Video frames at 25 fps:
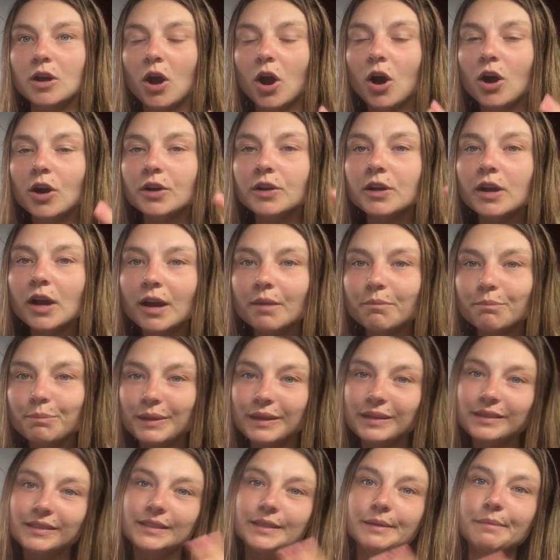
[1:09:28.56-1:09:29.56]
are not
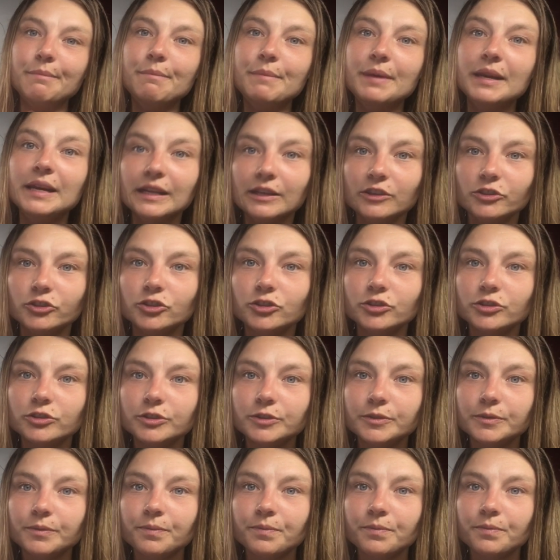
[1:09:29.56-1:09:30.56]
being diminished.